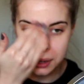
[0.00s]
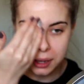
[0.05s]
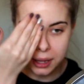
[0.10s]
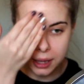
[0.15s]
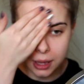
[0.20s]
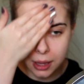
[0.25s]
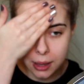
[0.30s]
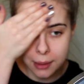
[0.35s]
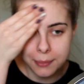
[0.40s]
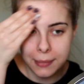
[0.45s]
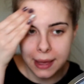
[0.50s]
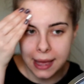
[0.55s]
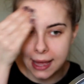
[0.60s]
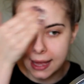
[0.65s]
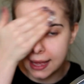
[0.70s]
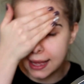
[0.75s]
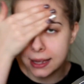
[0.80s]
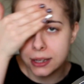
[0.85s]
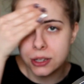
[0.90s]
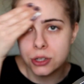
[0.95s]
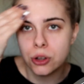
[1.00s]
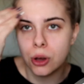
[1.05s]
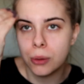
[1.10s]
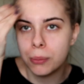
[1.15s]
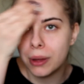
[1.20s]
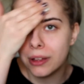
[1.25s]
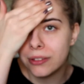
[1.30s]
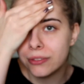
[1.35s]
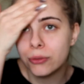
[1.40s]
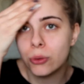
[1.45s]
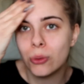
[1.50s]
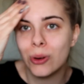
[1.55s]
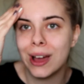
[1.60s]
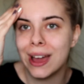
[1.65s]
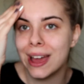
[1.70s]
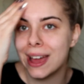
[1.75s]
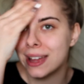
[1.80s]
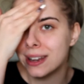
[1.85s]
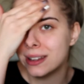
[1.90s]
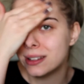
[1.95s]
and on my
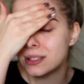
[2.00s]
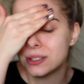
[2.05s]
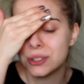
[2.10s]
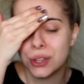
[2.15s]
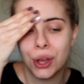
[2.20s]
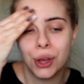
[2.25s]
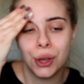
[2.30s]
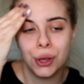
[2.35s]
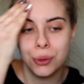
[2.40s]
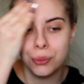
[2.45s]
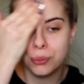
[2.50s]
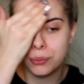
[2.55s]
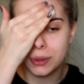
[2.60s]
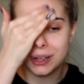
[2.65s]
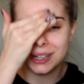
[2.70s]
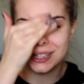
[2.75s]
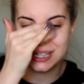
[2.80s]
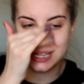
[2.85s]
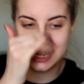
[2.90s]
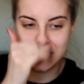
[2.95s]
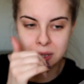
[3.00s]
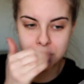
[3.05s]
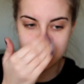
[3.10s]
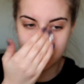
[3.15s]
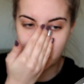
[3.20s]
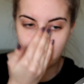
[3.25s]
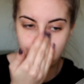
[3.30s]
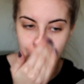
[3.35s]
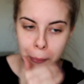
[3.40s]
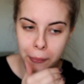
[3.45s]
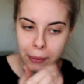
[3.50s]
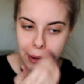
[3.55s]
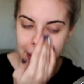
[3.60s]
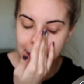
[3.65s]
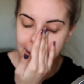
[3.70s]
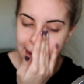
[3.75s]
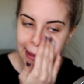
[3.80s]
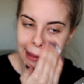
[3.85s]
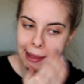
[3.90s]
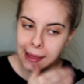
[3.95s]
forehead, so my T-zone
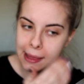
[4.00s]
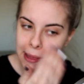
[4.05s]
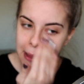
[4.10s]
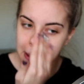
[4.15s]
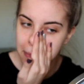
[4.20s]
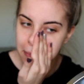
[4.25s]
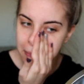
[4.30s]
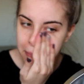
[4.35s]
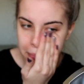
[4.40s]
really.